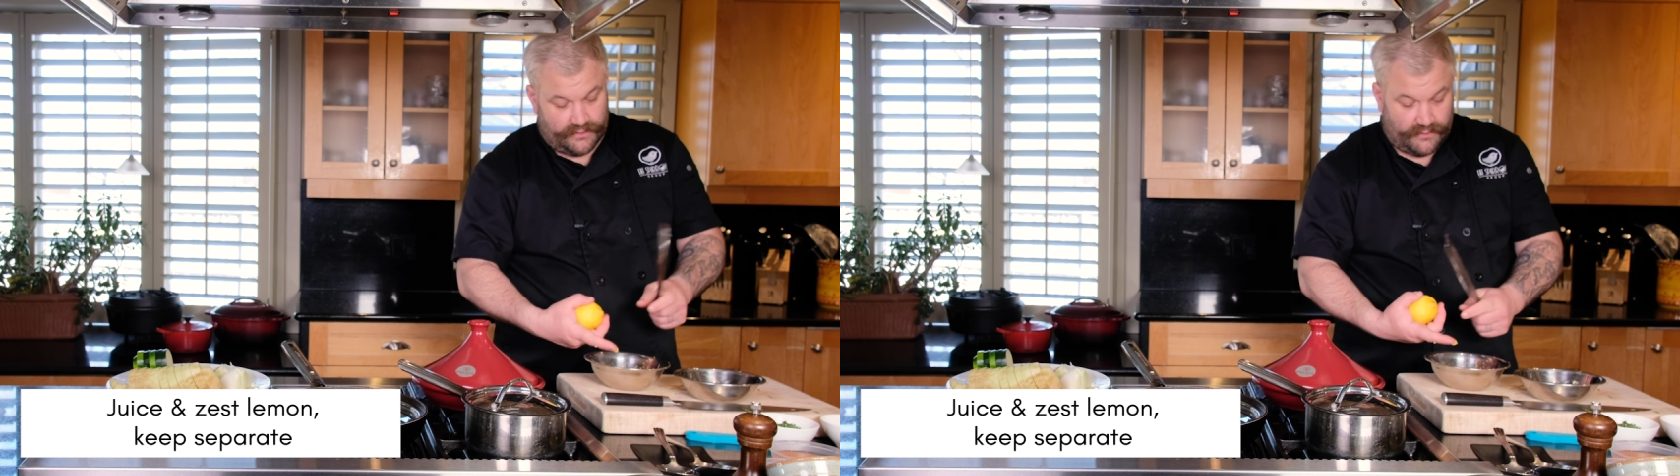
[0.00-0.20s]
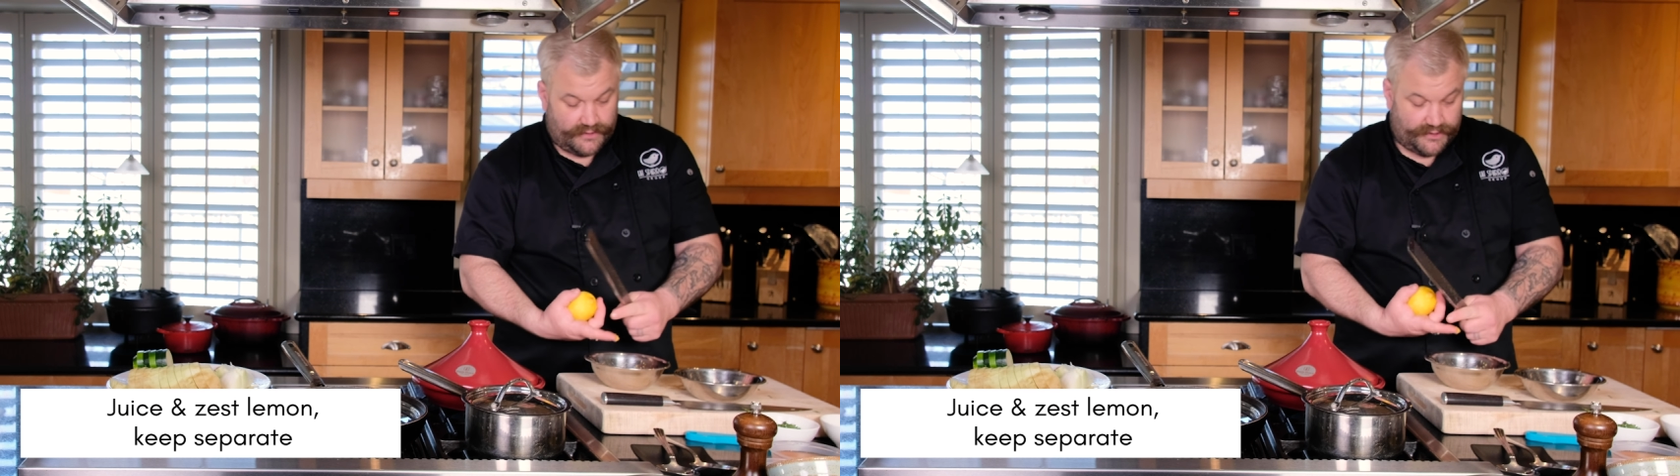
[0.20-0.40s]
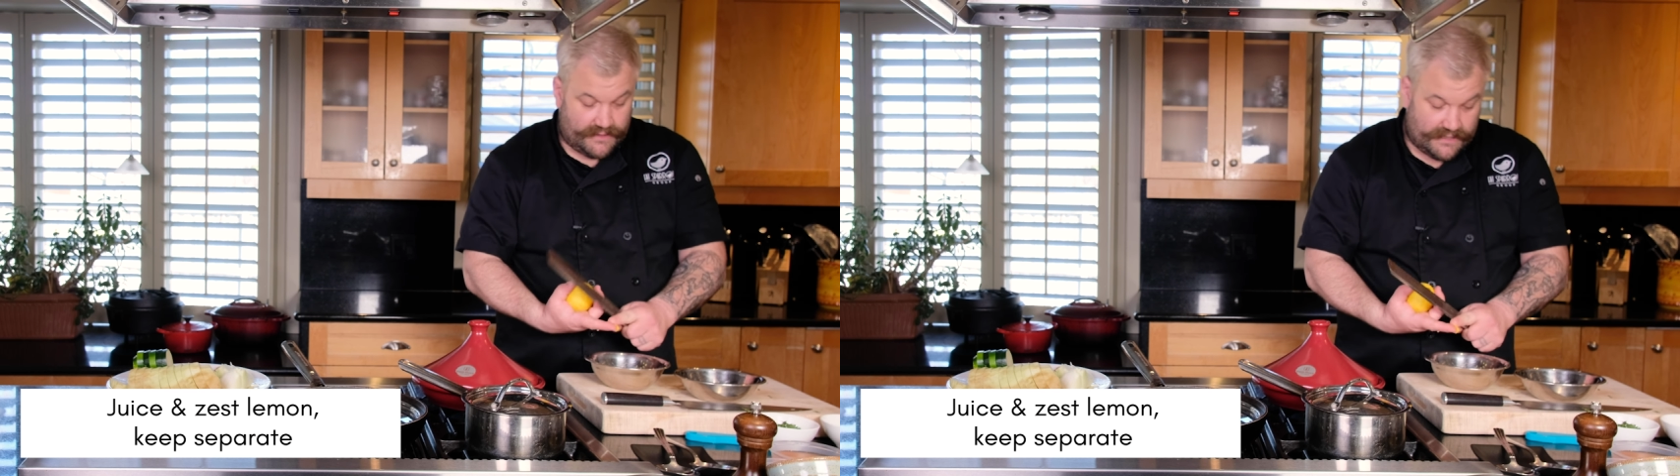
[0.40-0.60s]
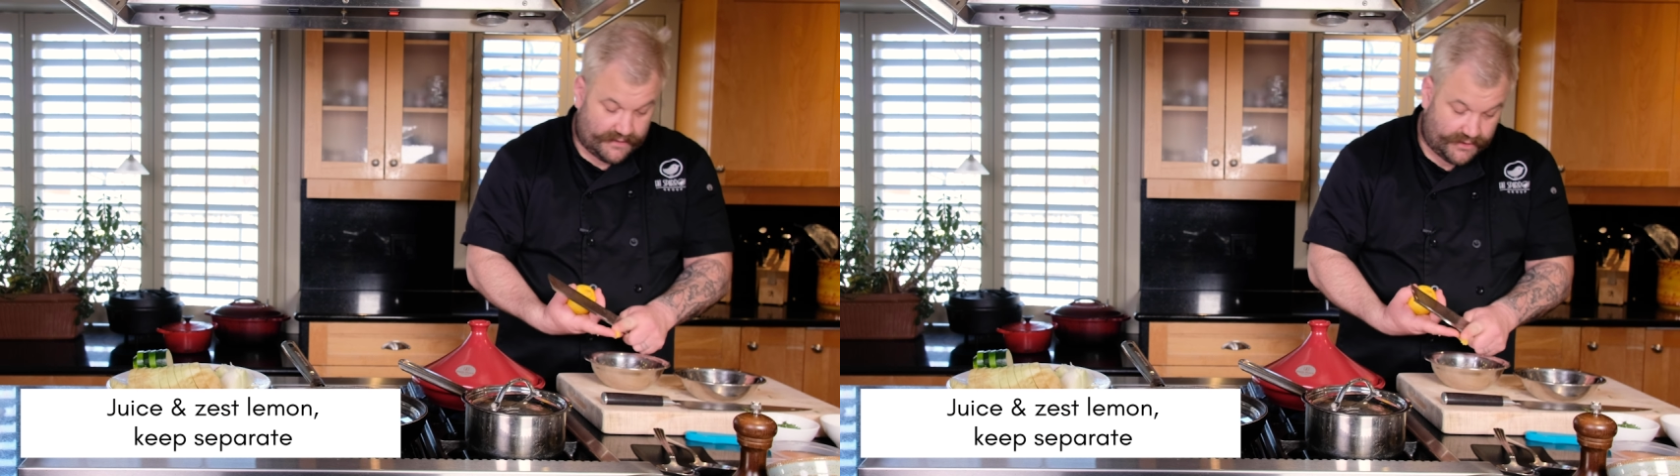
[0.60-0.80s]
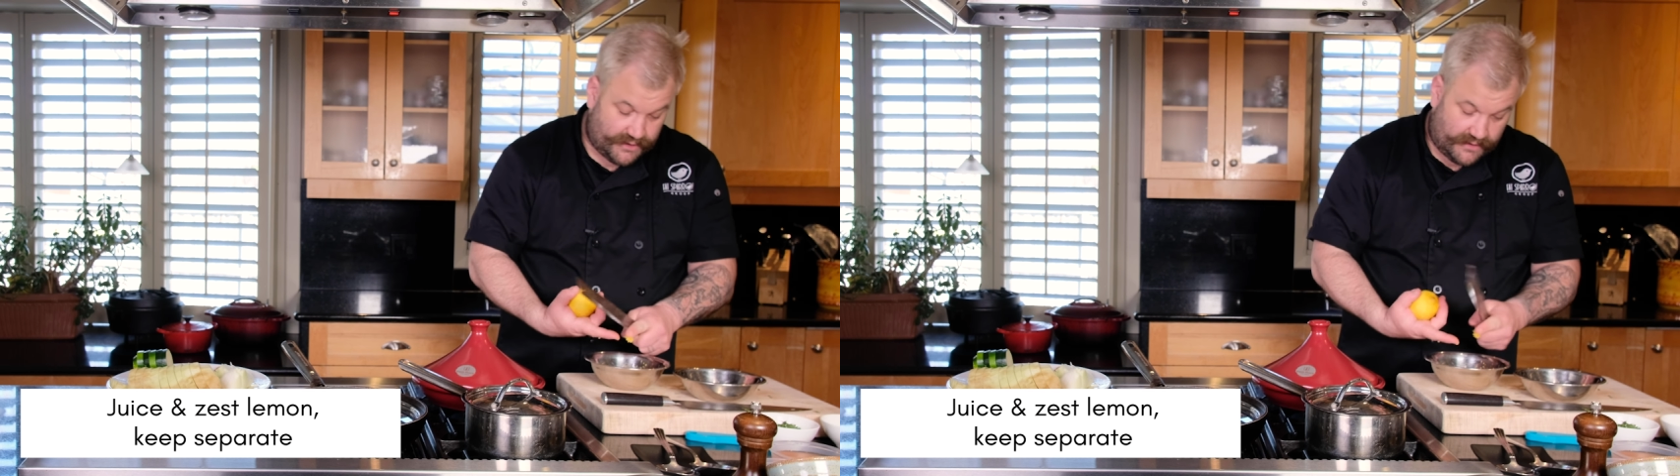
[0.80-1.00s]

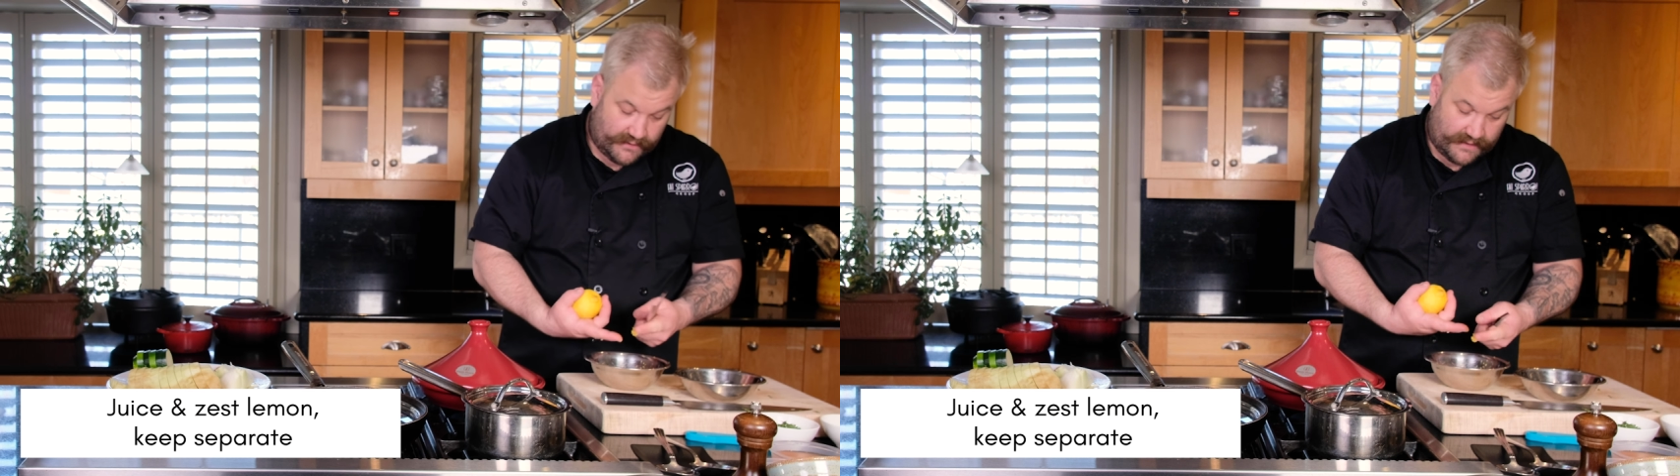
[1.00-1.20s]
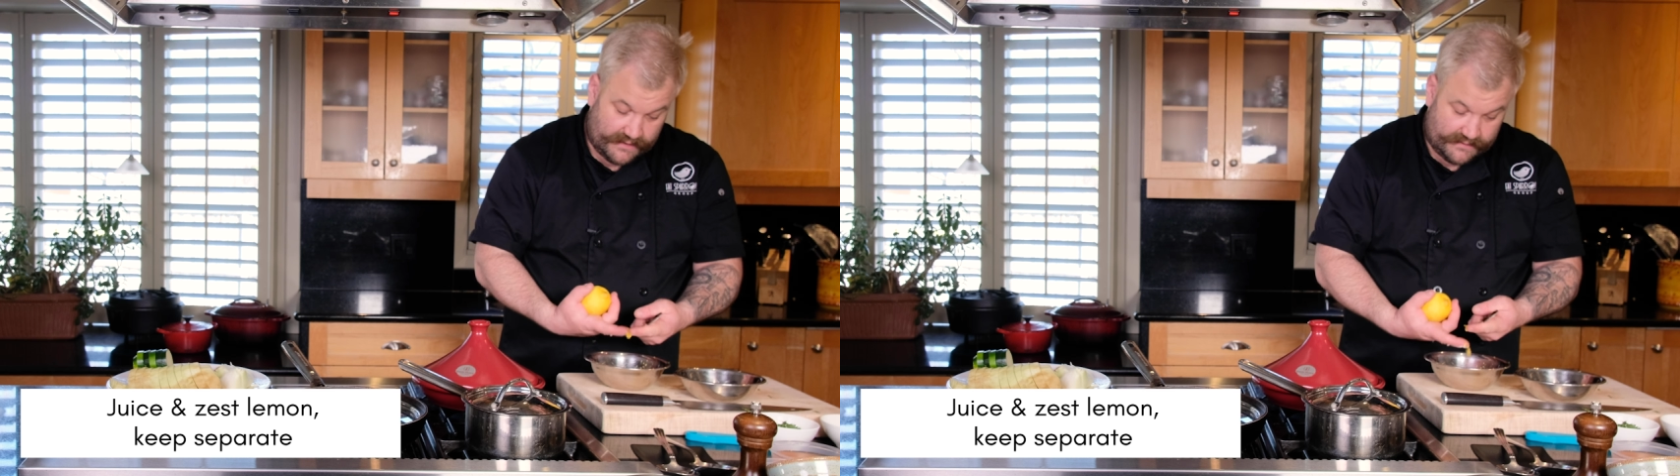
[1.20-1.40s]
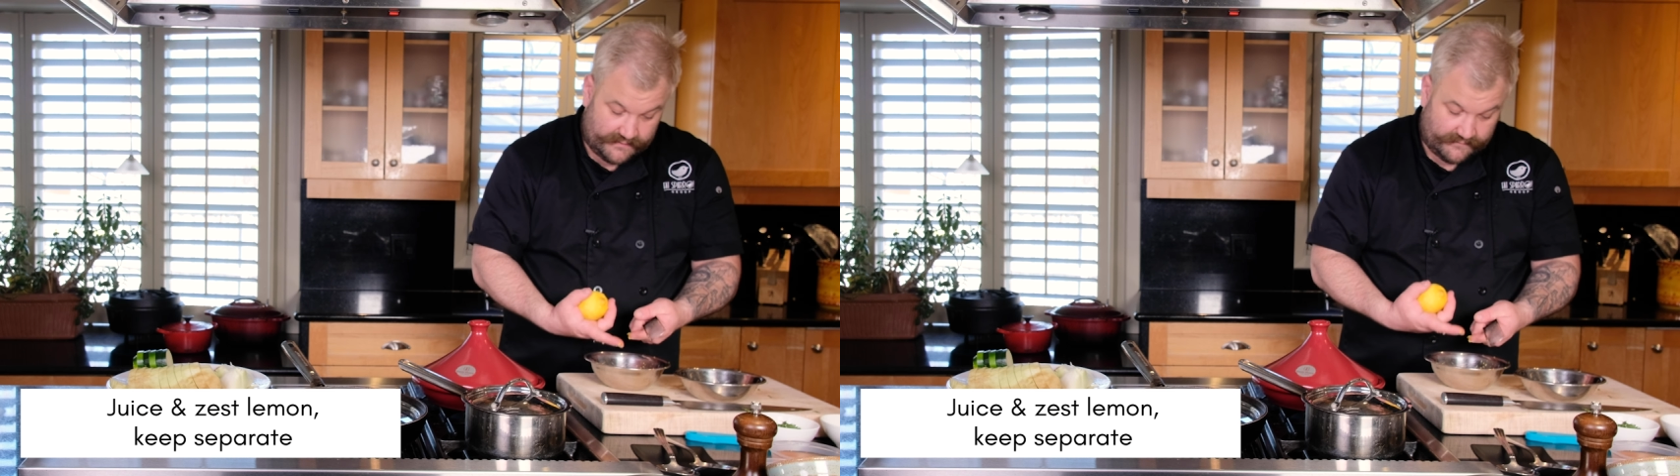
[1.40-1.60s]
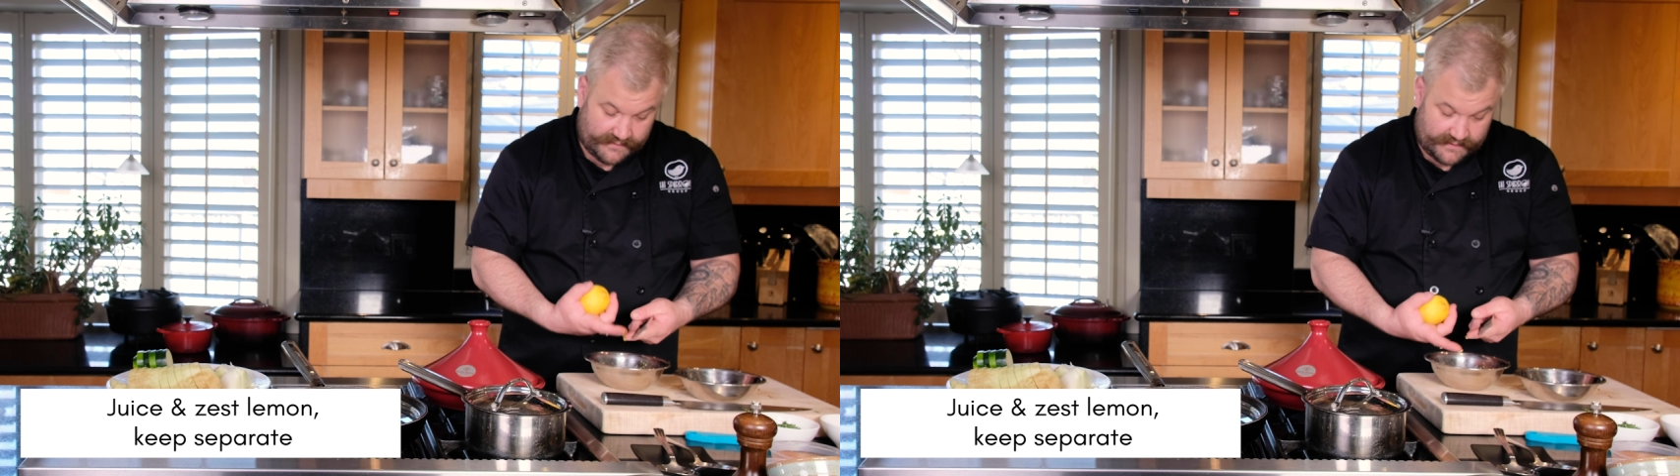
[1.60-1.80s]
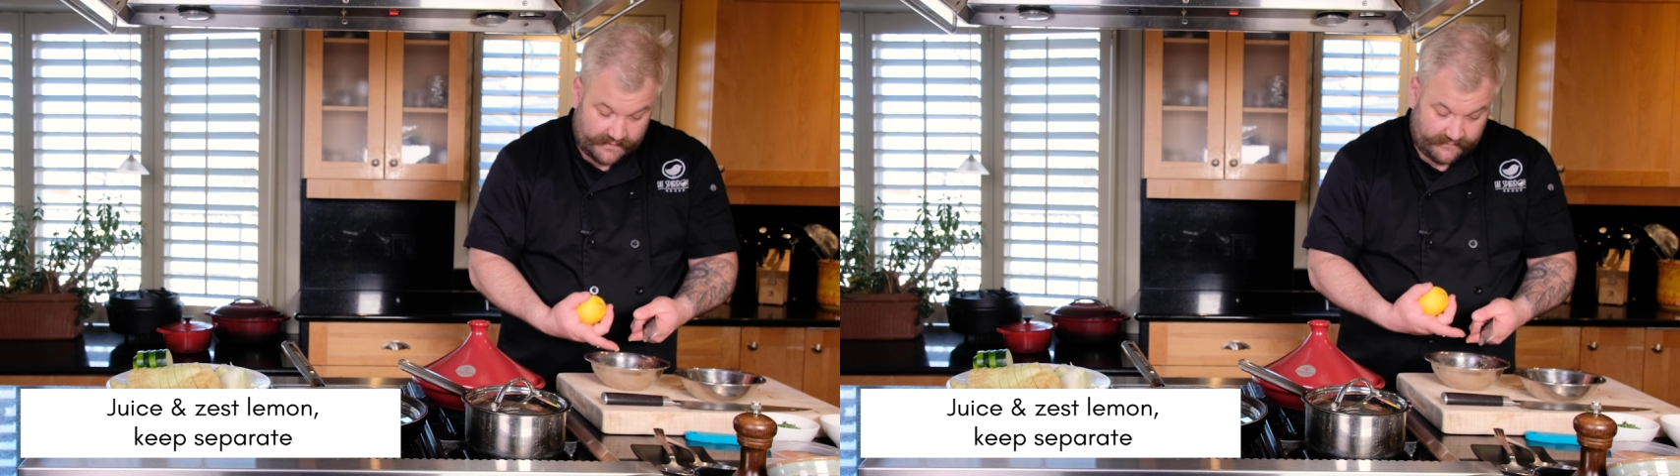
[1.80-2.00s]
horseradish, all kinds of different
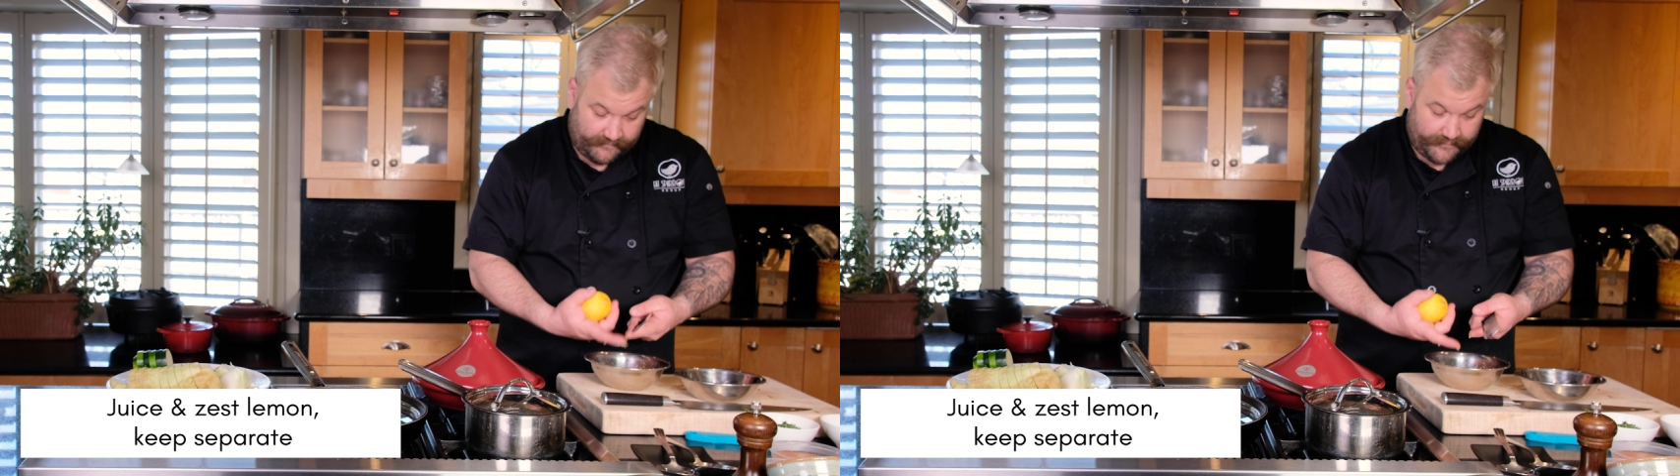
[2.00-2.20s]
stuff.